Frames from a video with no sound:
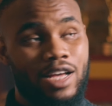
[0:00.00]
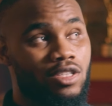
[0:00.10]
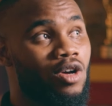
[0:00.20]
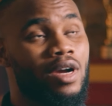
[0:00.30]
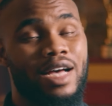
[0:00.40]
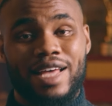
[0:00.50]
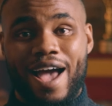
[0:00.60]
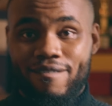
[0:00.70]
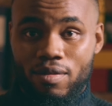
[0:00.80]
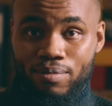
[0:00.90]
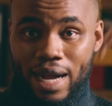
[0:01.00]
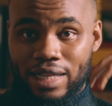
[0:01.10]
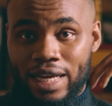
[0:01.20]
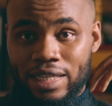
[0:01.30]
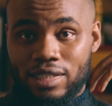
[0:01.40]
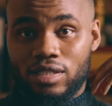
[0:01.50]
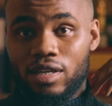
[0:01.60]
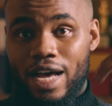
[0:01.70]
As long as I have a backlight,